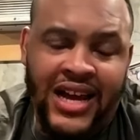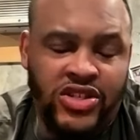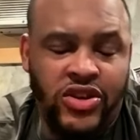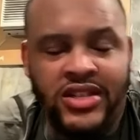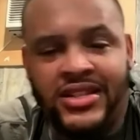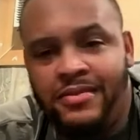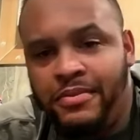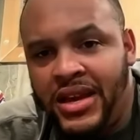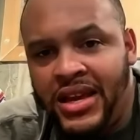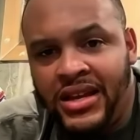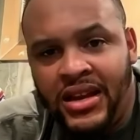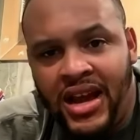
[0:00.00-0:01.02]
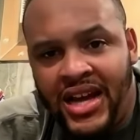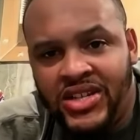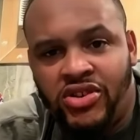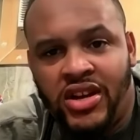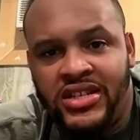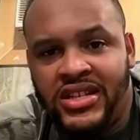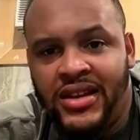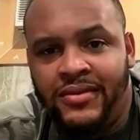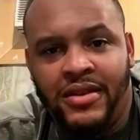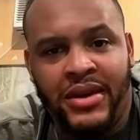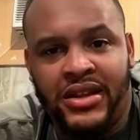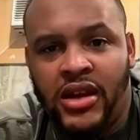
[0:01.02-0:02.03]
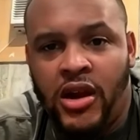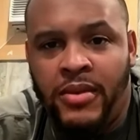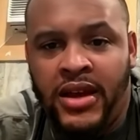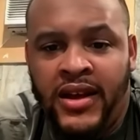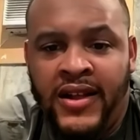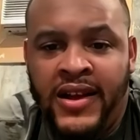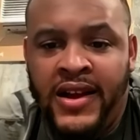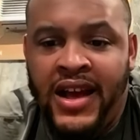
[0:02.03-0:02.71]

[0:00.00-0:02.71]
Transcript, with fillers: I trust in Beane. I trust in McDermott.